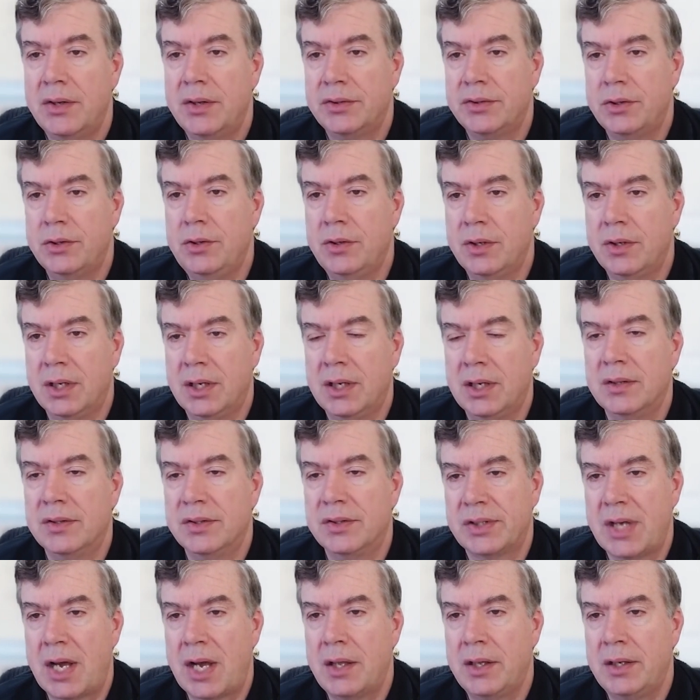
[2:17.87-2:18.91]
So you can
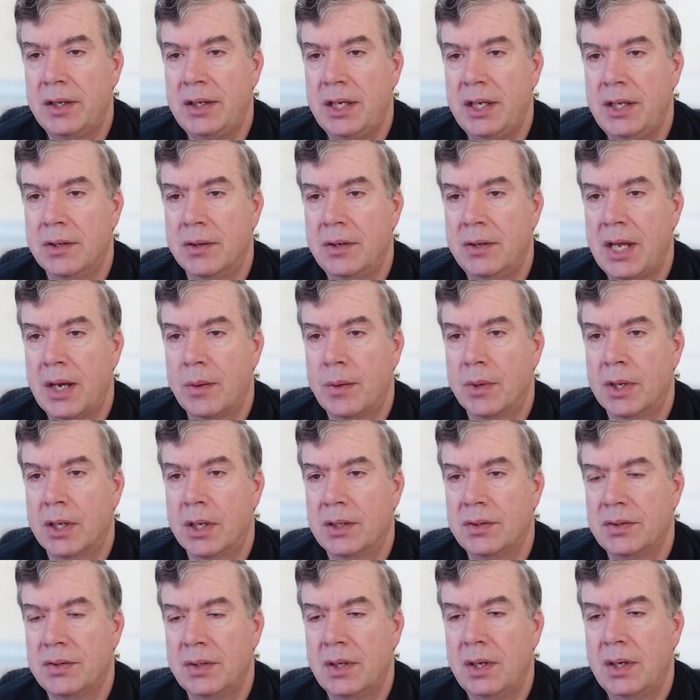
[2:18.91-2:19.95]
consolidate your
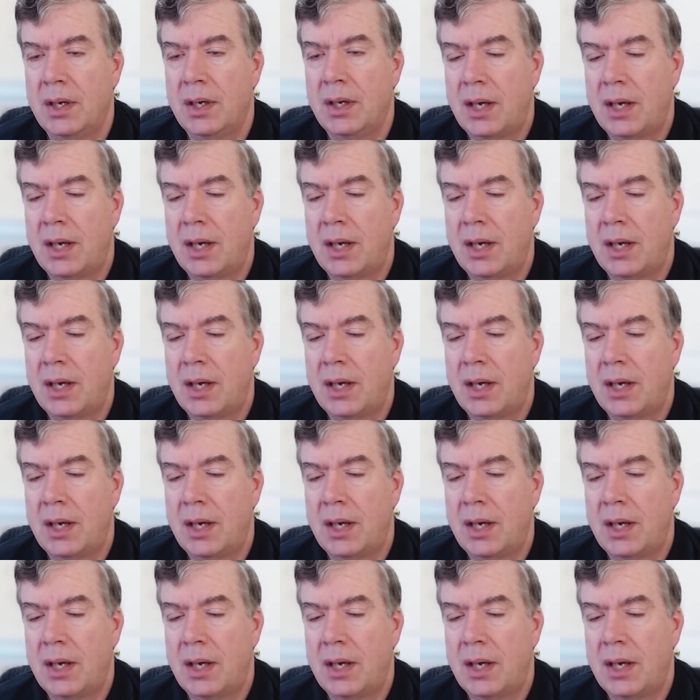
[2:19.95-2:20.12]
networks